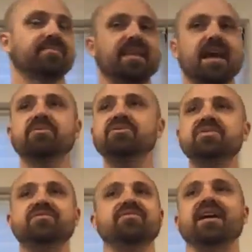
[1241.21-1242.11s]
How would you
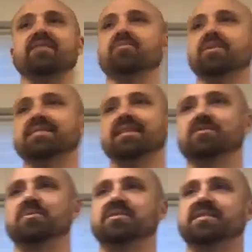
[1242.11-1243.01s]
define what a
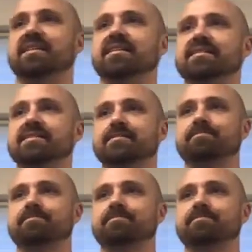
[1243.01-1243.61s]
salesperson does?